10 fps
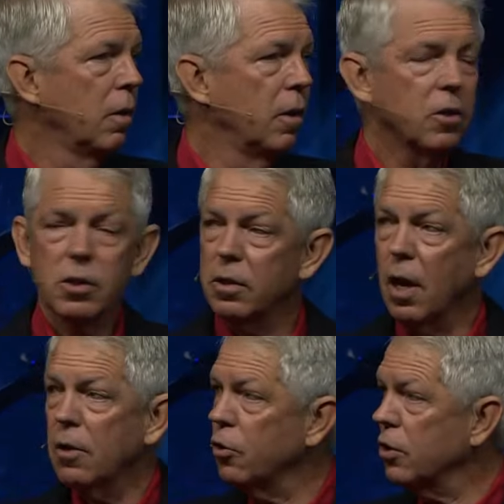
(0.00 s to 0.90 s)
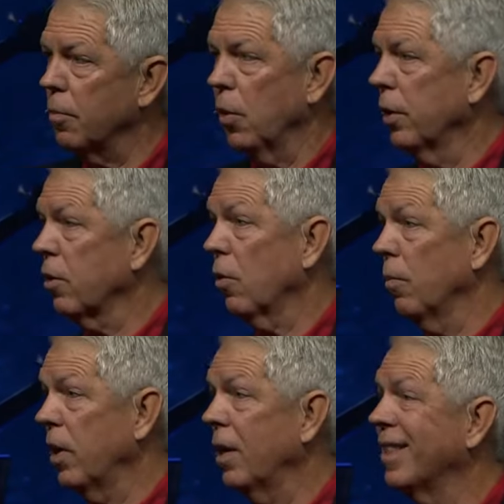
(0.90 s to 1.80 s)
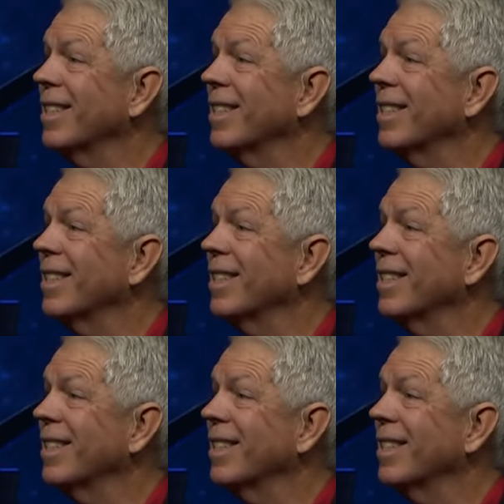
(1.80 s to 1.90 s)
This is not just a political being.